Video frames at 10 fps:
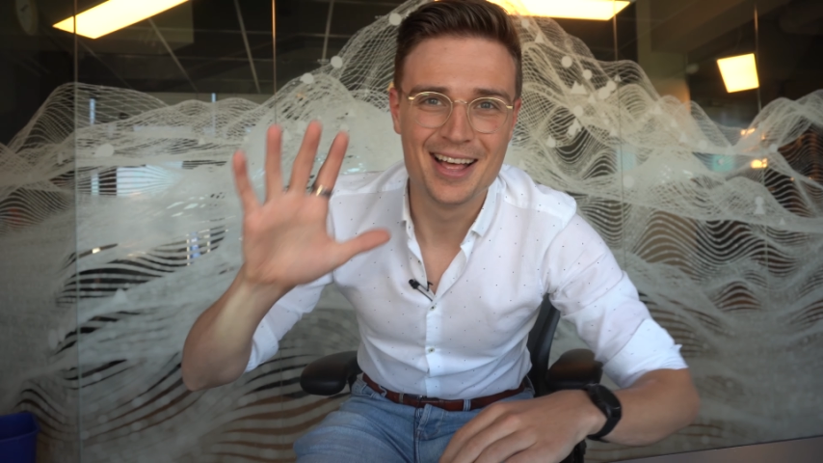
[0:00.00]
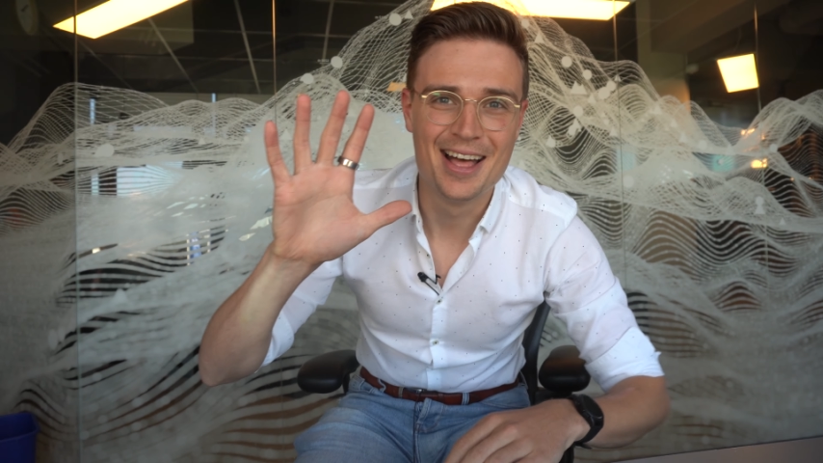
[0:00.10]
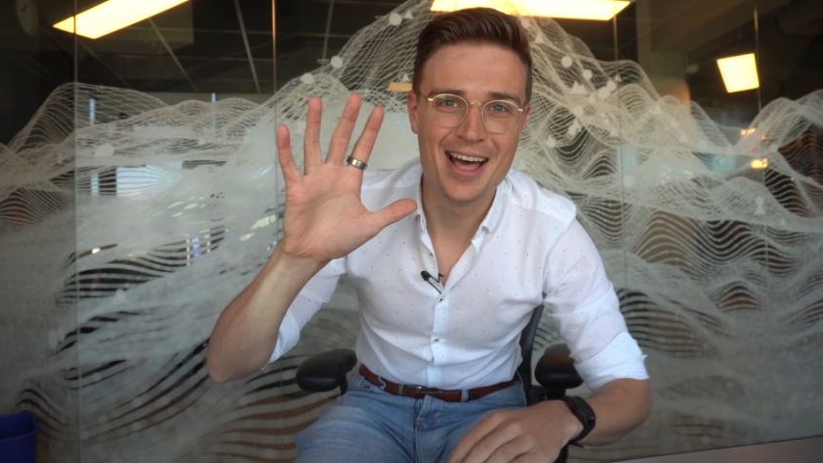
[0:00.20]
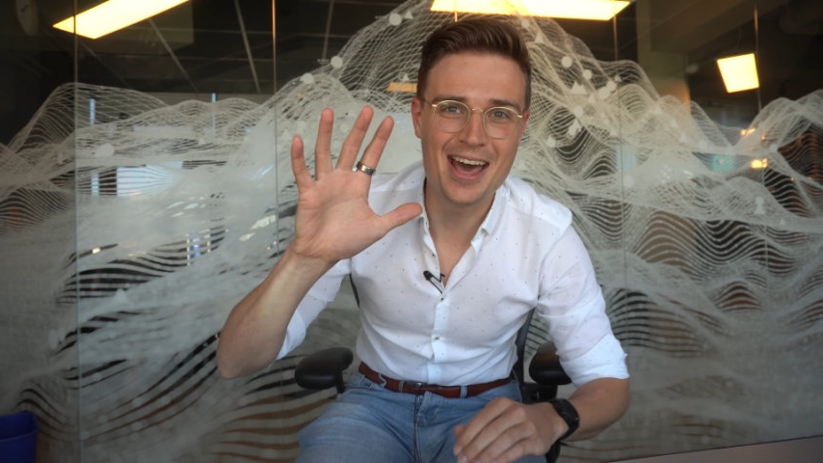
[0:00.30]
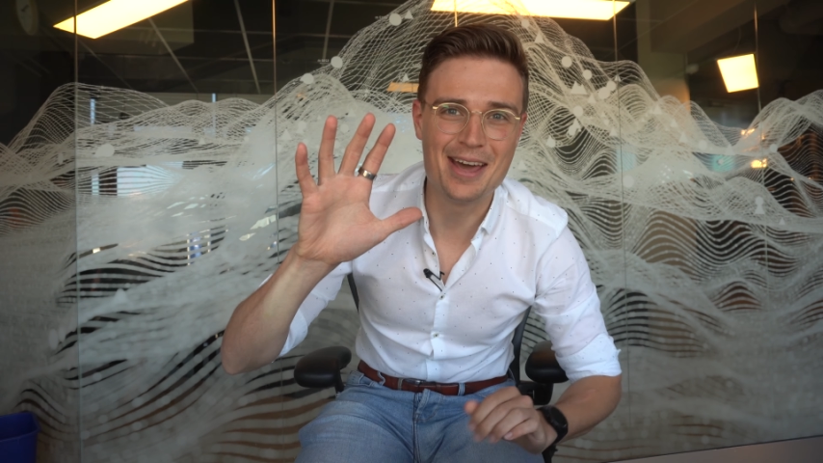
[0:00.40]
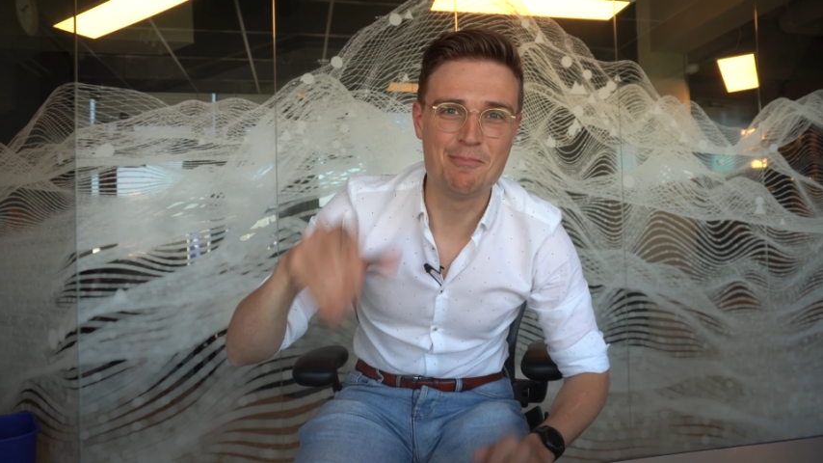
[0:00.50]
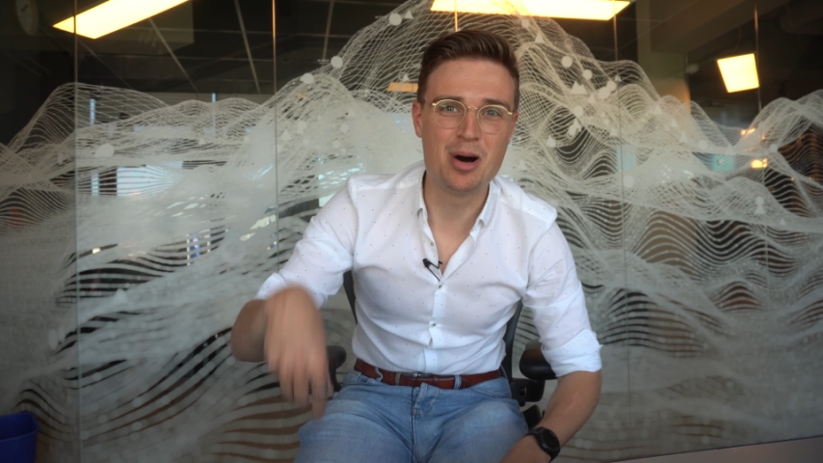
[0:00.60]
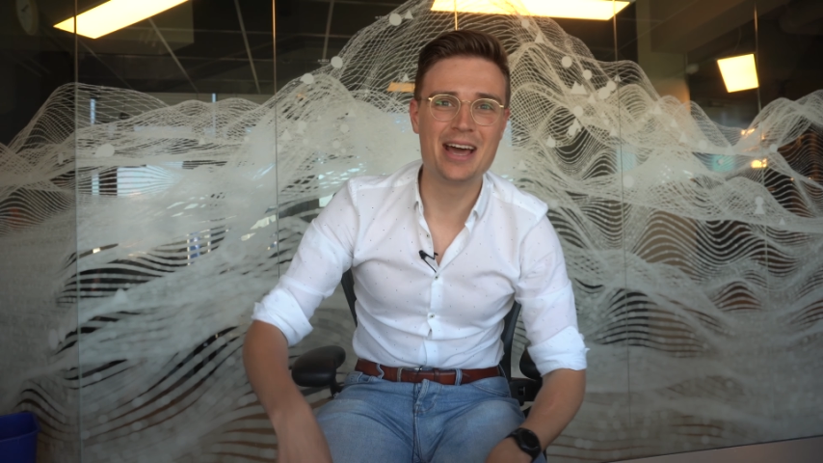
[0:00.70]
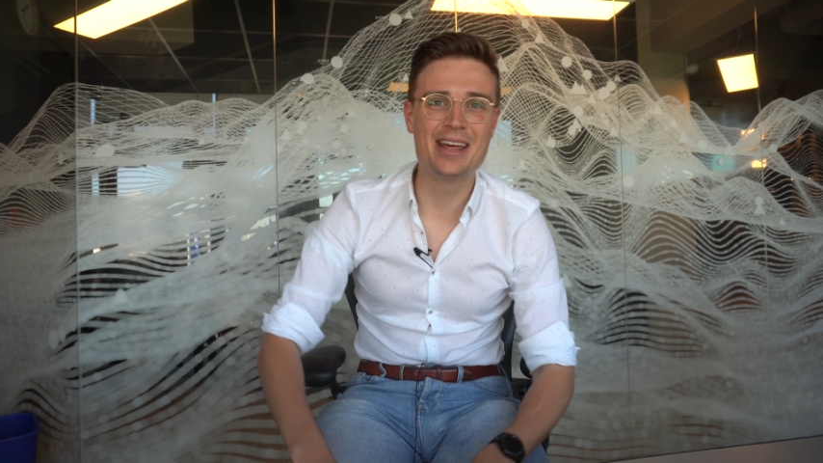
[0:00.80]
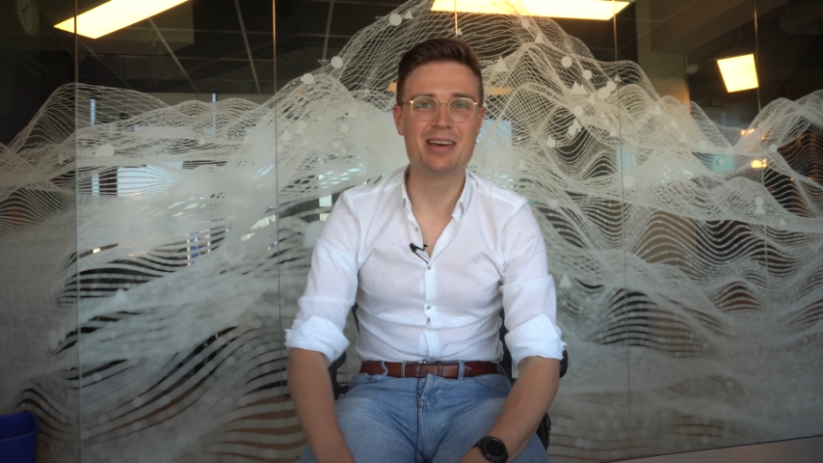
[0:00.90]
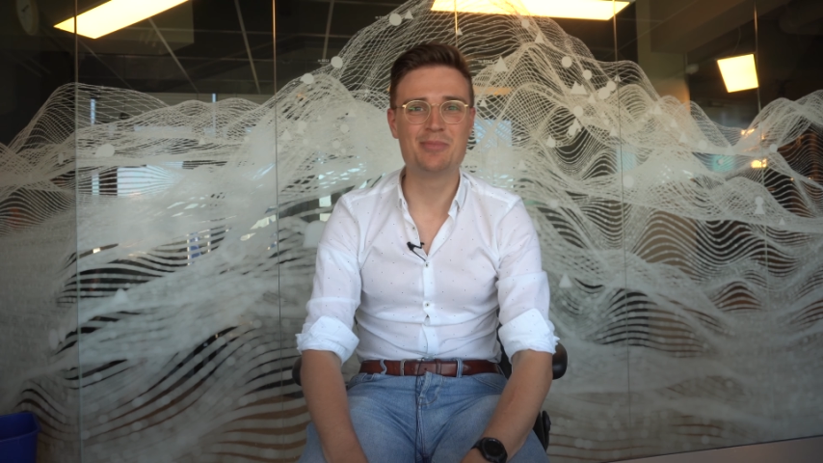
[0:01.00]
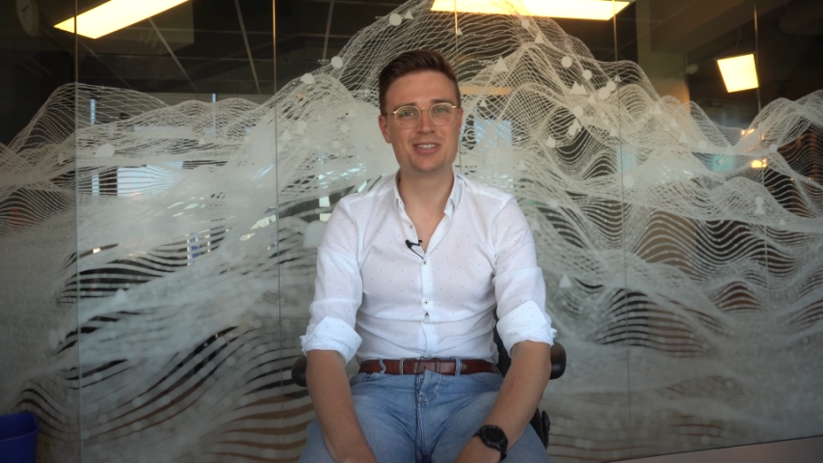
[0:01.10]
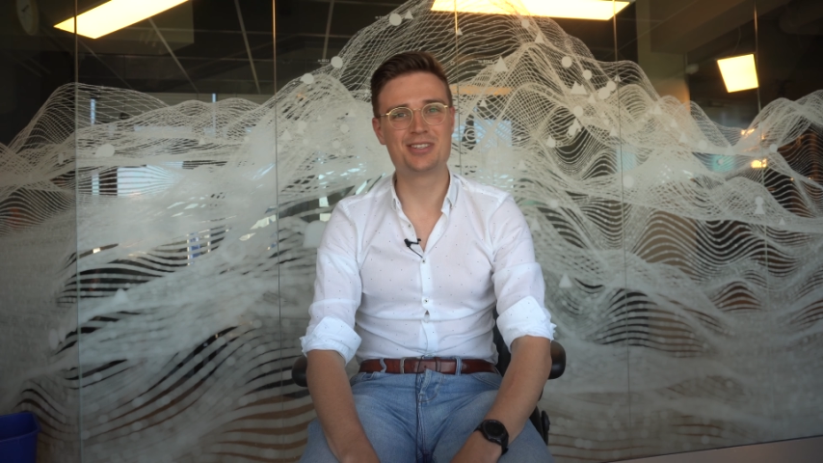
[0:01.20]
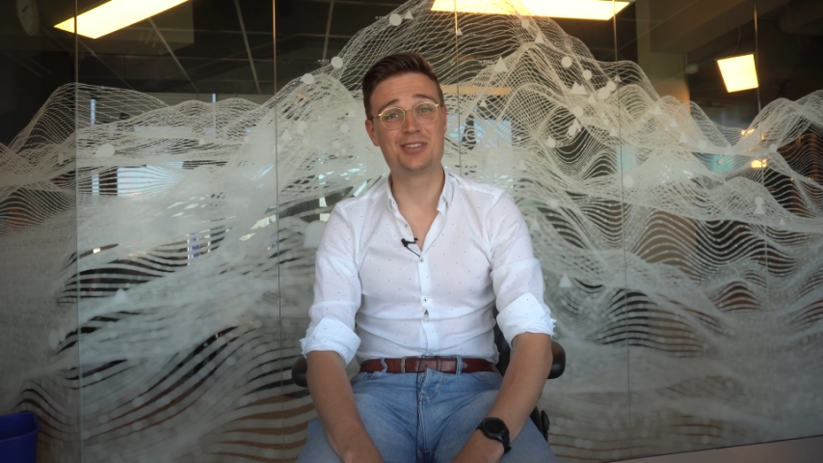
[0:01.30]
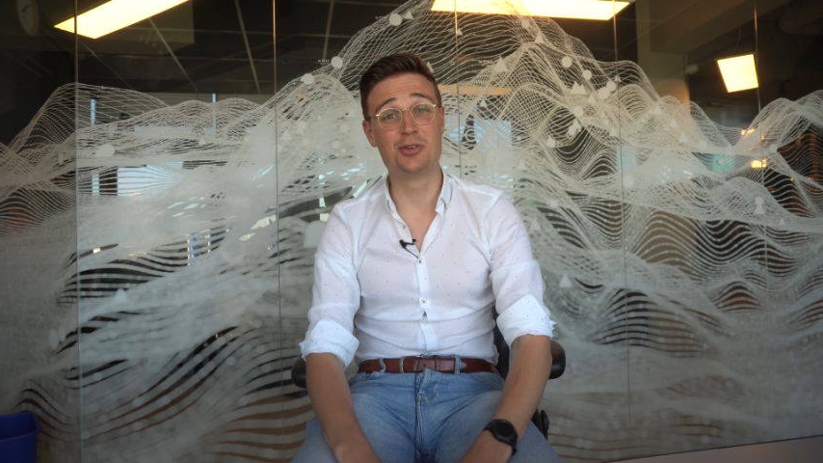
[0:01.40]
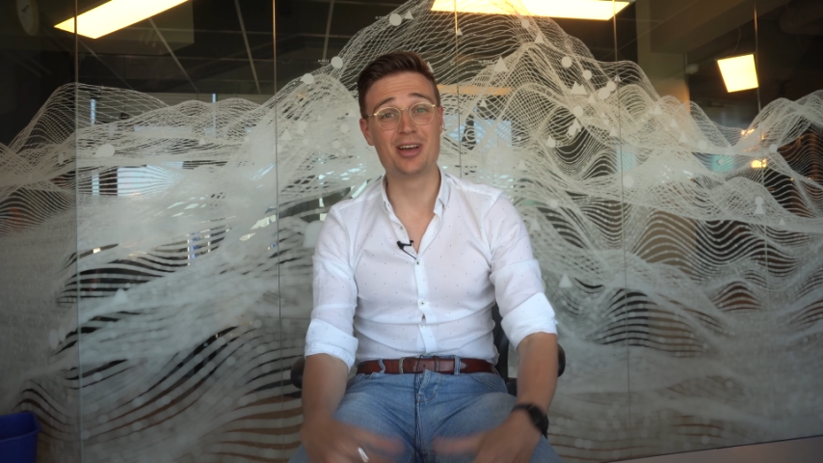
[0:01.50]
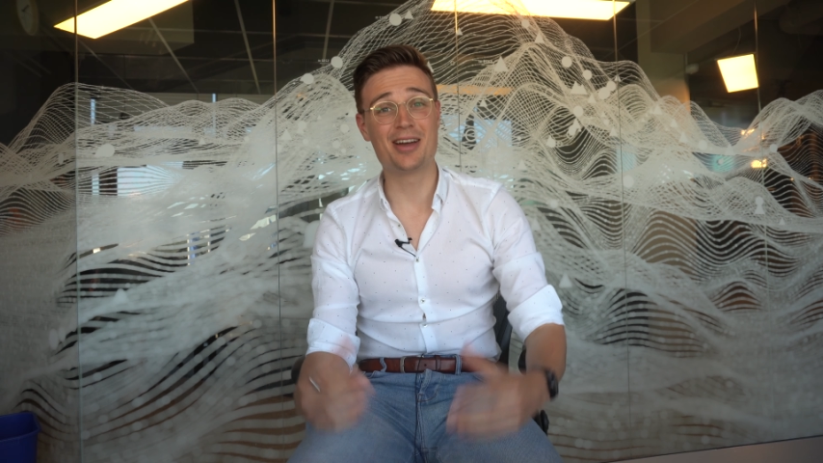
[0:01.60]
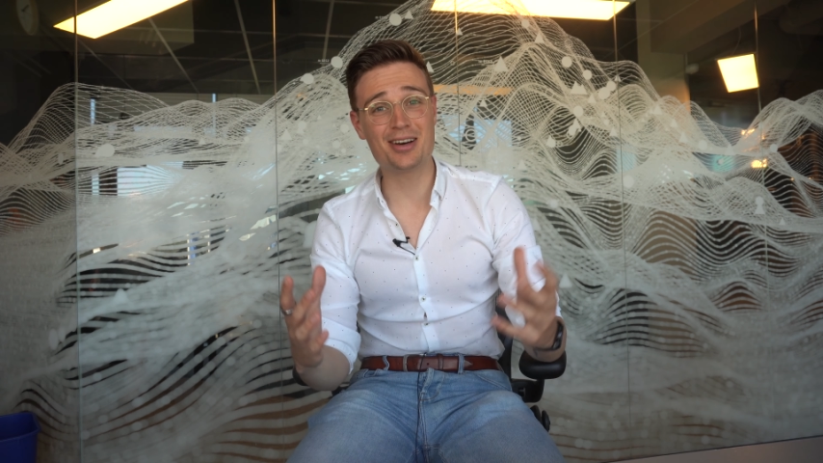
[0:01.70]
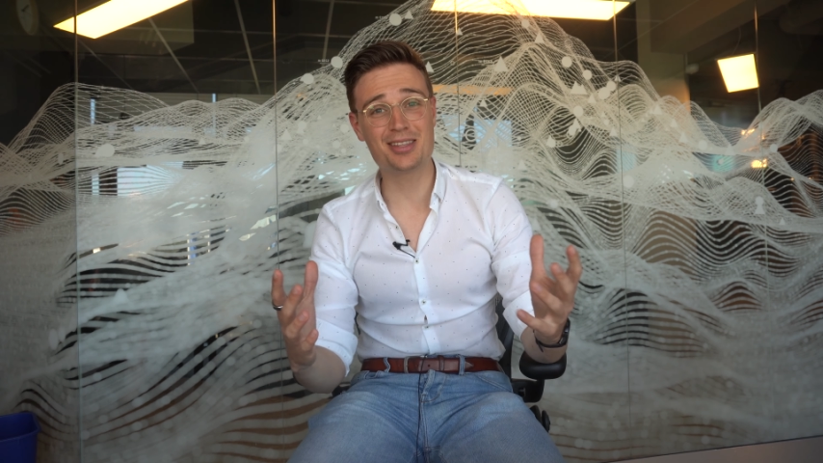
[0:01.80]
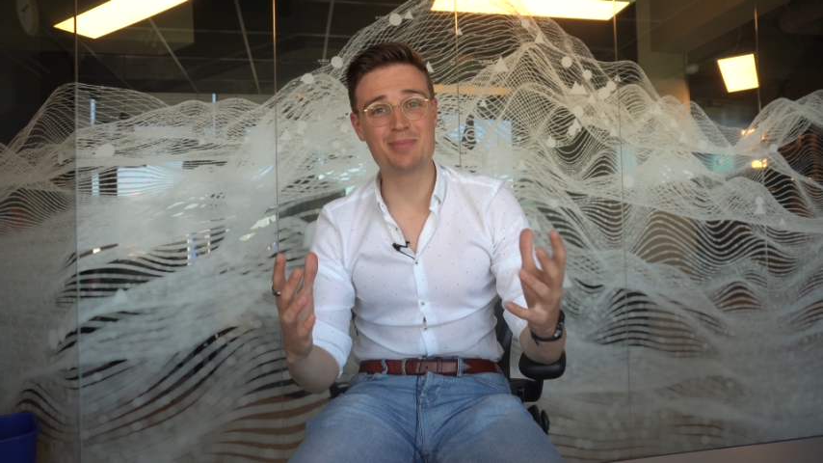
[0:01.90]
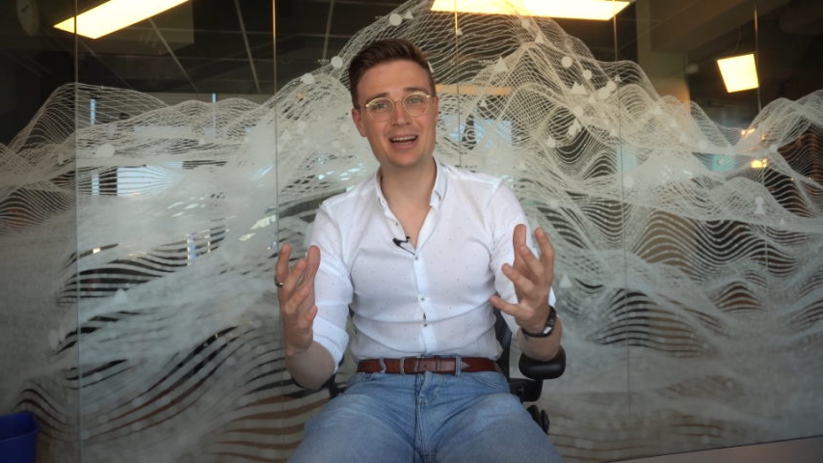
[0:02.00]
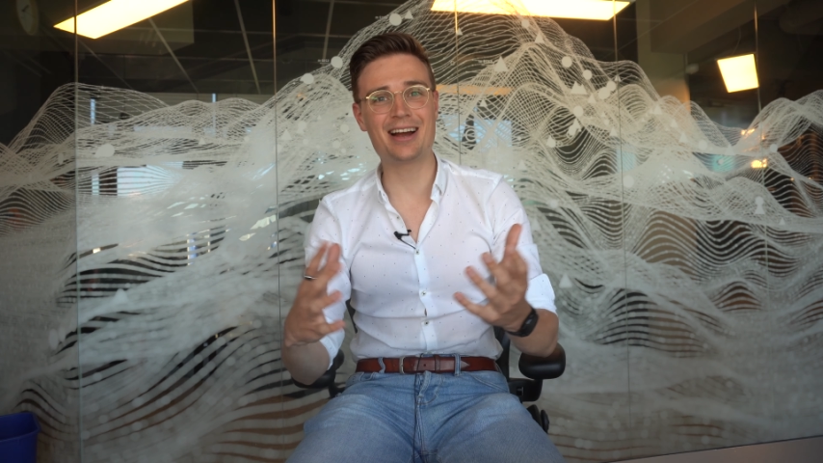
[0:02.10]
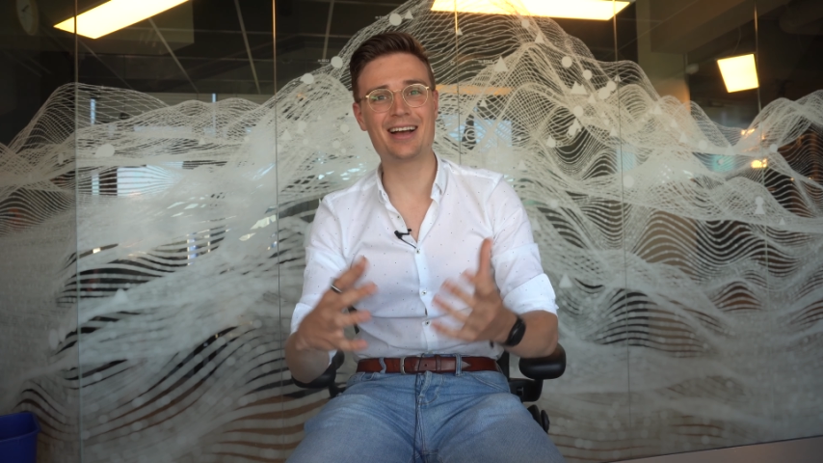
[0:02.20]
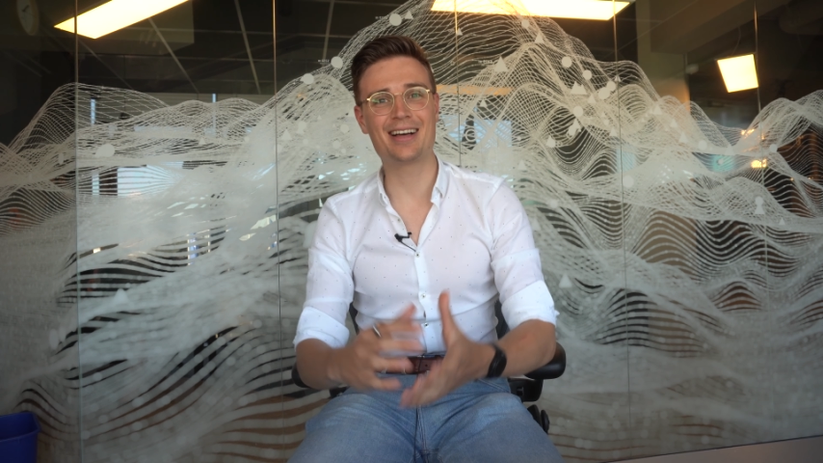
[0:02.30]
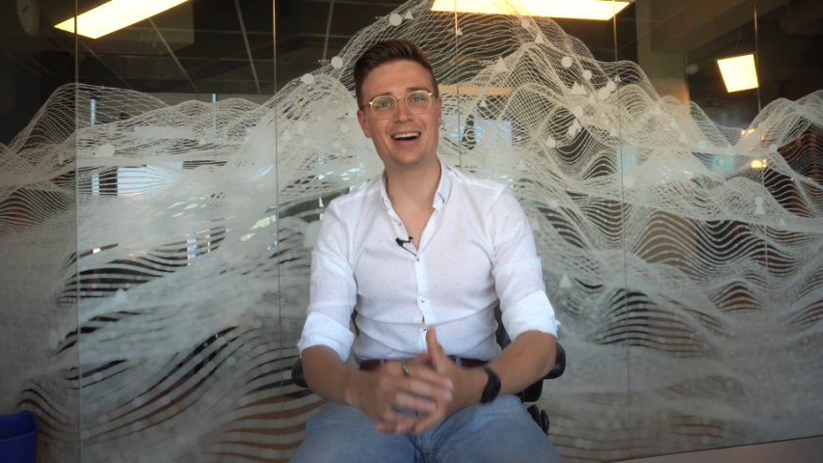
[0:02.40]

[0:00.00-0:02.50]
Hey, my name is Julian Jagtenberg.